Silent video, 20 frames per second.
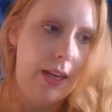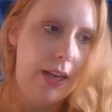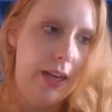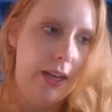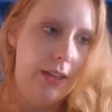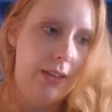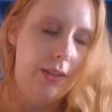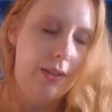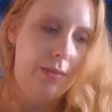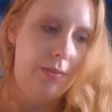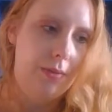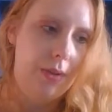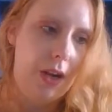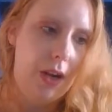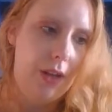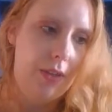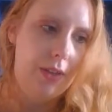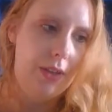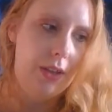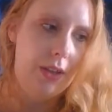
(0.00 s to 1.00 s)
and
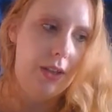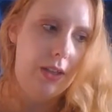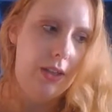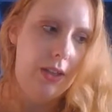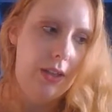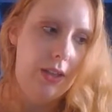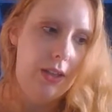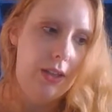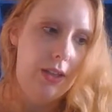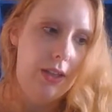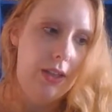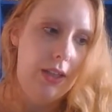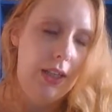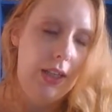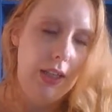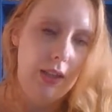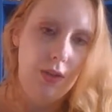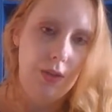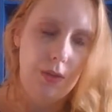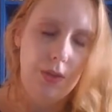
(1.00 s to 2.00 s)
rather
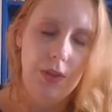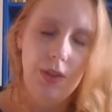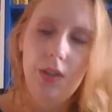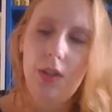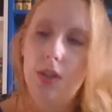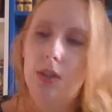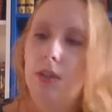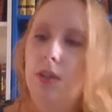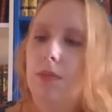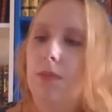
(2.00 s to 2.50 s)
ignorant,